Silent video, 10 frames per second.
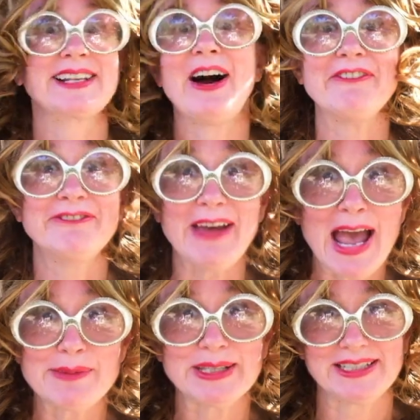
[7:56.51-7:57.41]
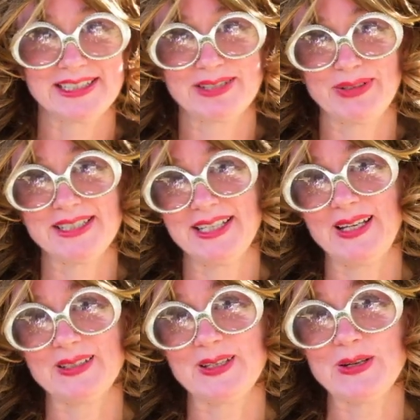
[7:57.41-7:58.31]
are fabulous once you
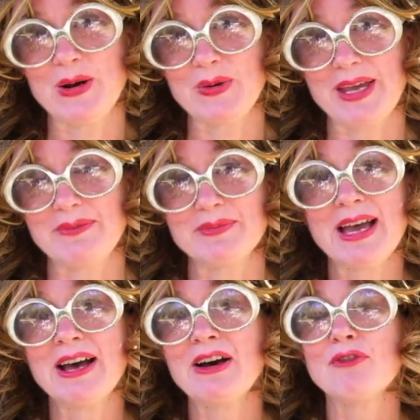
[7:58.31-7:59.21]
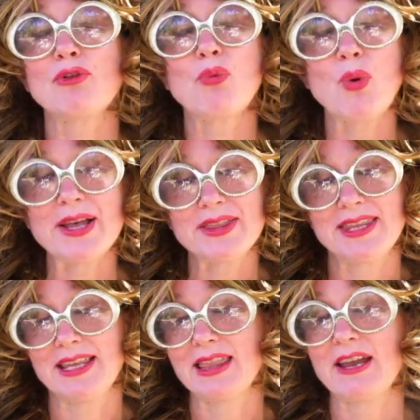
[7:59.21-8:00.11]
get to know them. For one
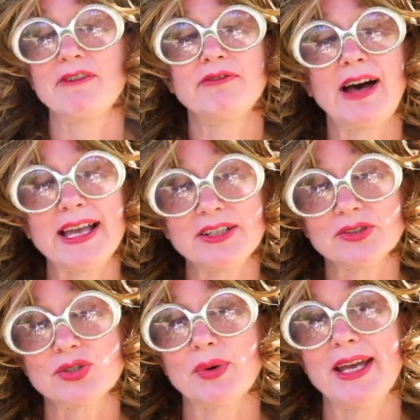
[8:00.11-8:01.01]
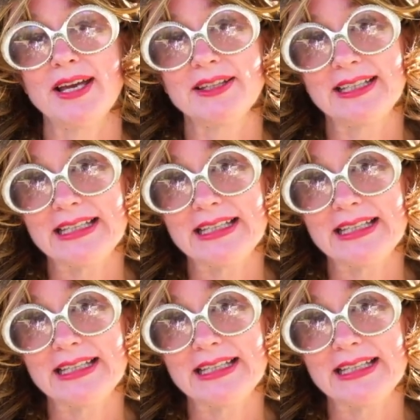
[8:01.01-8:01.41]
thing, they're vital to a healthy